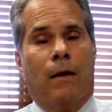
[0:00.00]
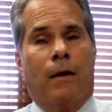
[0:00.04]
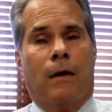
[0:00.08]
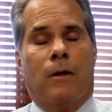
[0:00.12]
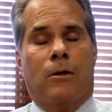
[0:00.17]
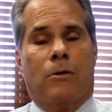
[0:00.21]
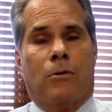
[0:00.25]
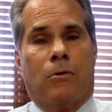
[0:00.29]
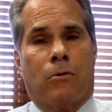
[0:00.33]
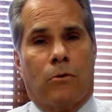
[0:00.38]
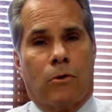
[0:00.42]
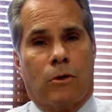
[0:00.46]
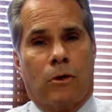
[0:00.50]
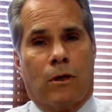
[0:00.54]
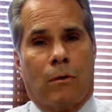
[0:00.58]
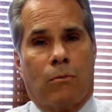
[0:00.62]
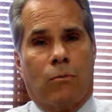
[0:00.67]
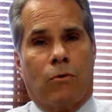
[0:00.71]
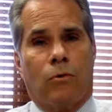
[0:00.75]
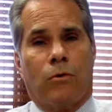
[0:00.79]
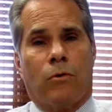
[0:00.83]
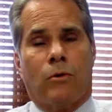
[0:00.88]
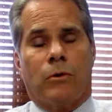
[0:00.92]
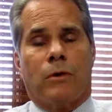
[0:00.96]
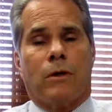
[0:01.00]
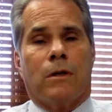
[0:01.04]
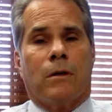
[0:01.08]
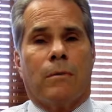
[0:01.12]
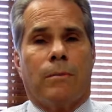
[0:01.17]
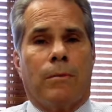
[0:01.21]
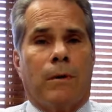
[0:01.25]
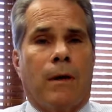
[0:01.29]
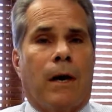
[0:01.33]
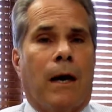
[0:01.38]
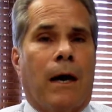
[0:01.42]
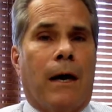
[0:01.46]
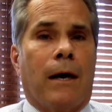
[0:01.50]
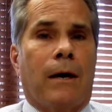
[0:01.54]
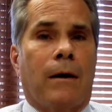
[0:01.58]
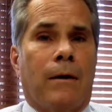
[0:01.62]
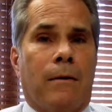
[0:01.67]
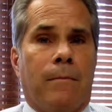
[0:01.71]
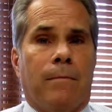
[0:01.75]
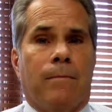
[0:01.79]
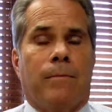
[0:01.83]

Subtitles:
So there's some rules that apply.